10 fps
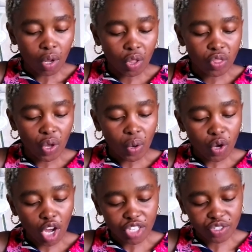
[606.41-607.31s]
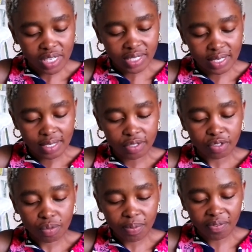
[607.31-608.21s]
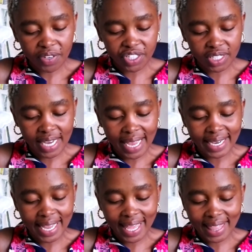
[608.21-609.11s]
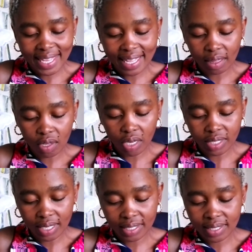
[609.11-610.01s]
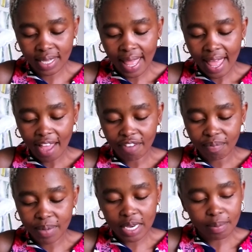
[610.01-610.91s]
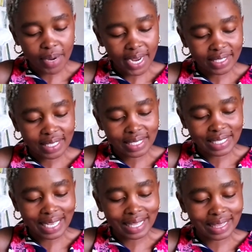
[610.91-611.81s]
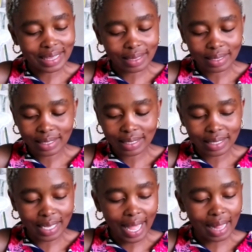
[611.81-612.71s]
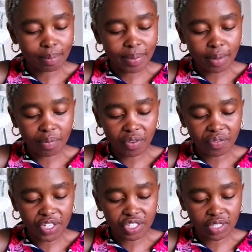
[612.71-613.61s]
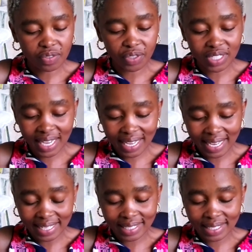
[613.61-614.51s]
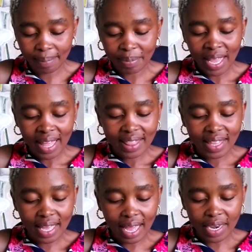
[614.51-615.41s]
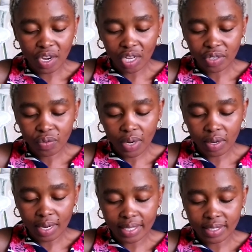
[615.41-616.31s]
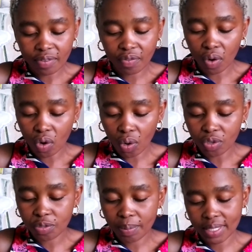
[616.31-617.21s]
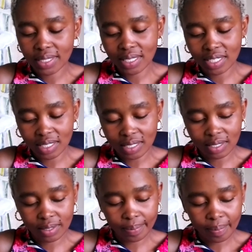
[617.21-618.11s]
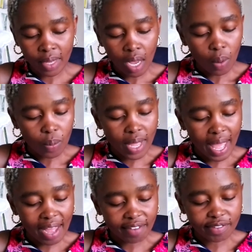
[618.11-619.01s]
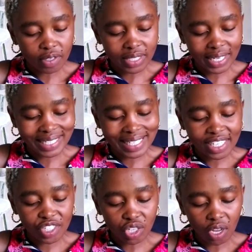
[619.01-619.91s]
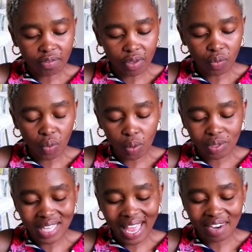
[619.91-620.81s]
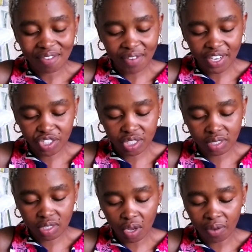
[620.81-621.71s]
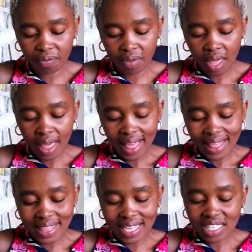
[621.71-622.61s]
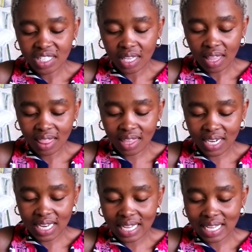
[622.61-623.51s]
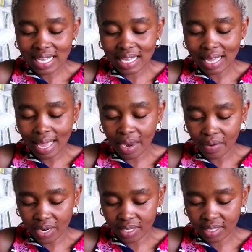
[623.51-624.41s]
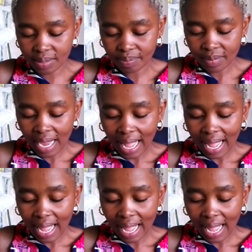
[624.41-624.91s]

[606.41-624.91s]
Although contracting, supervision, and ethical conduct have been practiced in the helping professions for decades, they are not regulated for coach practitioners. We have looked at each of the roles and functions of these three key areas.